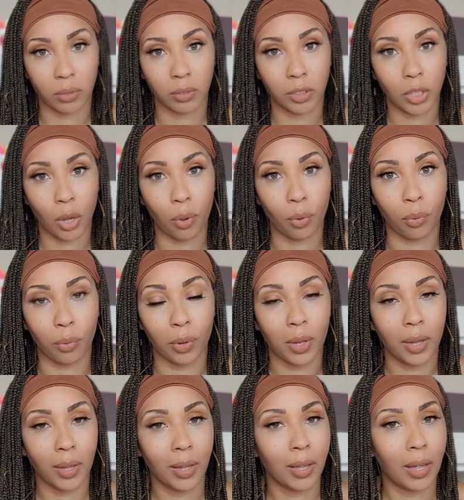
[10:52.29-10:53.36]
So
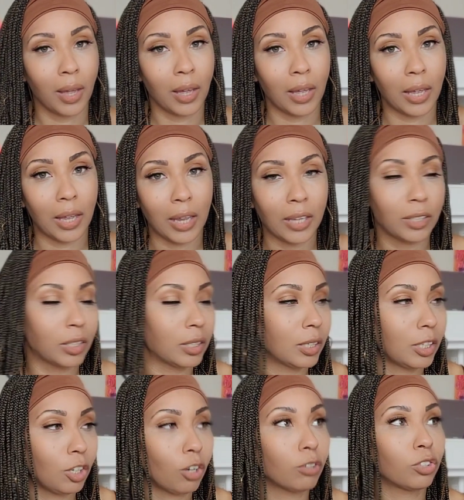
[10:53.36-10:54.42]
it's,
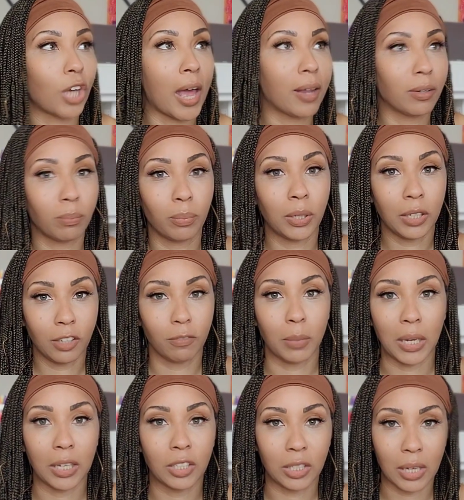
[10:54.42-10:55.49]
your child, believe
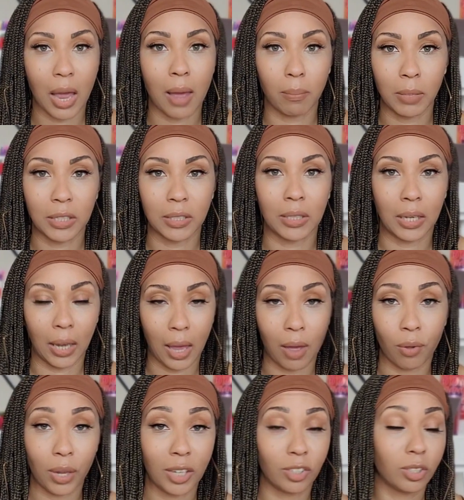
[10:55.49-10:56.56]
me, is not missing
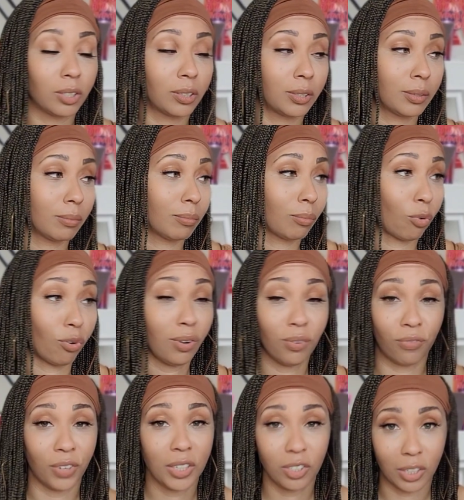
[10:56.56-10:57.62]
out. It's just more
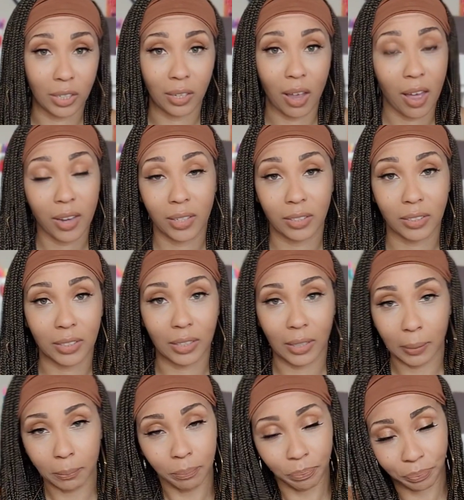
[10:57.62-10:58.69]
efficient,
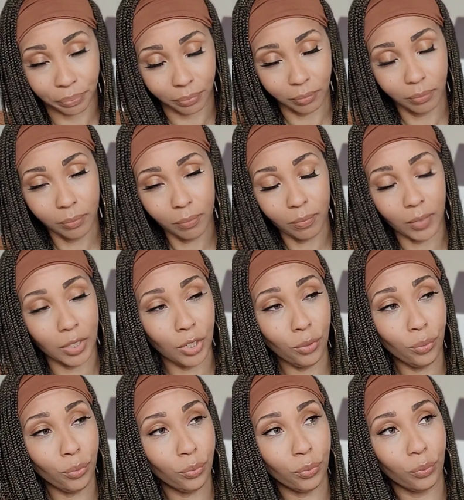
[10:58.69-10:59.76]
honestly.
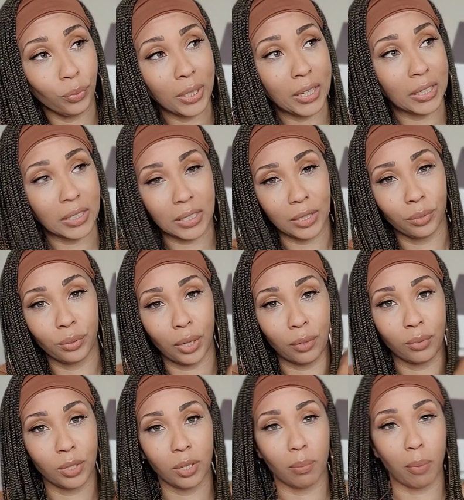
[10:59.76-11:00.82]
We can still go to the